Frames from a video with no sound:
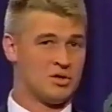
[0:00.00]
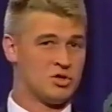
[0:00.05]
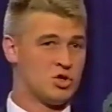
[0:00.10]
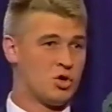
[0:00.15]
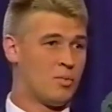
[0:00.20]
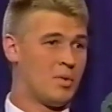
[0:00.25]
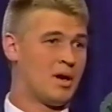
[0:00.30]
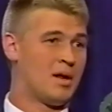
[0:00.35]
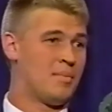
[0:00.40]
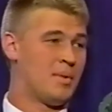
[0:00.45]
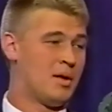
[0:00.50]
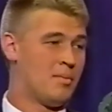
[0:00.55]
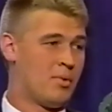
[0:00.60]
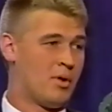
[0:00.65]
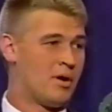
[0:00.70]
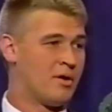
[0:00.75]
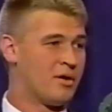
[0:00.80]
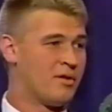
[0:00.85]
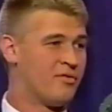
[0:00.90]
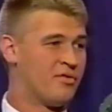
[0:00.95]
and so many
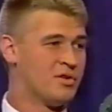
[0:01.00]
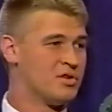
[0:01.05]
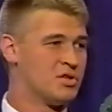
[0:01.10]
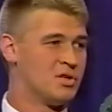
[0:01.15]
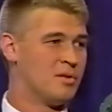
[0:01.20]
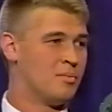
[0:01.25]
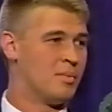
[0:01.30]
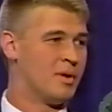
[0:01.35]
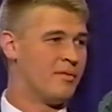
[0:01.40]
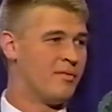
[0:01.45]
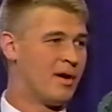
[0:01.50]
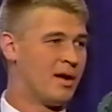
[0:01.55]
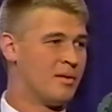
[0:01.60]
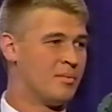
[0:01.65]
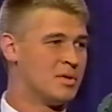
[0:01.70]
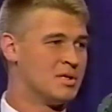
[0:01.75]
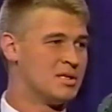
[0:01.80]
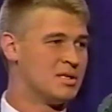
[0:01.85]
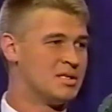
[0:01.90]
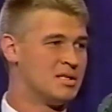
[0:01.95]
people are deficient in B
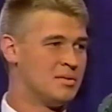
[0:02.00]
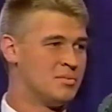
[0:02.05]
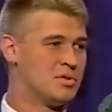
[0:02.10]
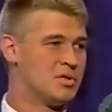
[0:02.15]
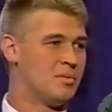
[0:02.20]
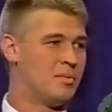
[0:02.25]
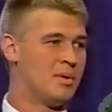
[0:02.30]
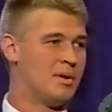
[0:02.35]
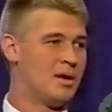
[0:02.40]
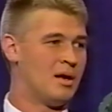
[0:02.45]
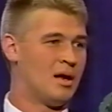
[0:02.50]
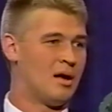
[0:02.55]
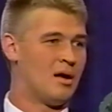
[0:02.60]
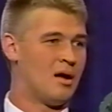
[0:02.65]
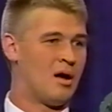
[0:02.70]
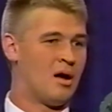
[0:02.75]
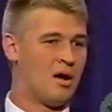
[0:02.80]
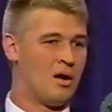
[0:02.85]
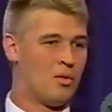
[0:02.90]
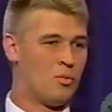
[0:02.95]
vitamins. It seems to be
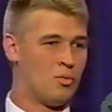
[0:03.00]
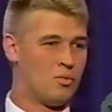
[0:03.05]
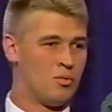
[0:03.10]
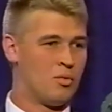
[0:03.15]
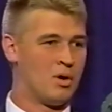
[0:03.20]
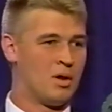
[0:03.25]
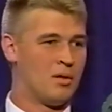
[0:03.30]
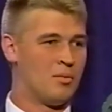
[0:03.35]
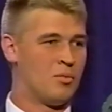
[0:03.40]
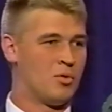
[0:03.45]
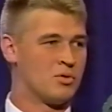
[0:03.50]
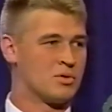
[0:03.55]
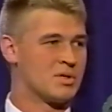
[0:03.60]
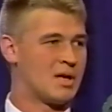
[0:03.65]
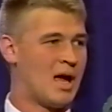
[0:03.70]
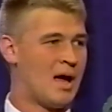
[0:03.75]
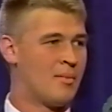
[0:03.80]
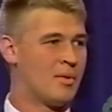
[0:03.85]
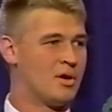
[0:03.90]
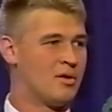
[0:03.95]
one of the most
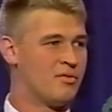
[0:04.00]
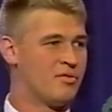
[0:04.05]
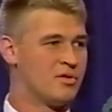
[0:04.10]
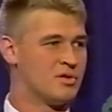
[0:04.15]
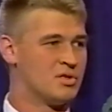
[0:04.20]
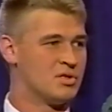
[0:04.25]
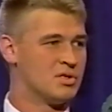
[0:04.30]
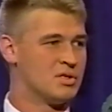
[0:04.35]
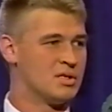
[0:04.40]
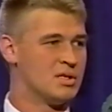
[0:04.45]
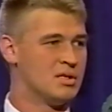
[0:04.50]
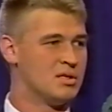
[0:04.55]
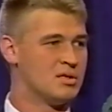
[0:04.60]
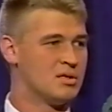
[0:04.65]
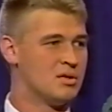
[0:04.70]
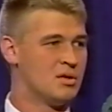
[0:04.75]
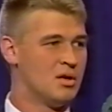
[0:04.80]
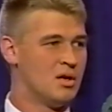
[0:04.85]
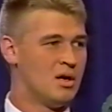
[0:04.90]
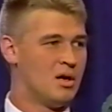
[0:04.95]
common deficiencies.